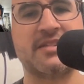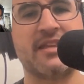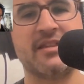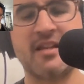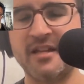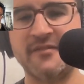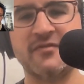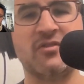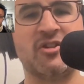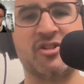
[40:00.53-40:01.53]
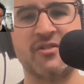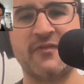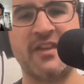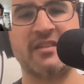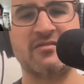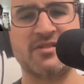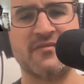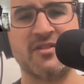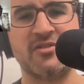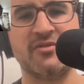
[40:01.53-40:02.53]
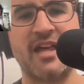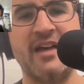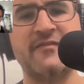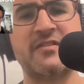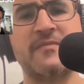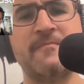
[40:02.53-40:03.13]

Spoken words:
and the kind of larger failures of the New Left.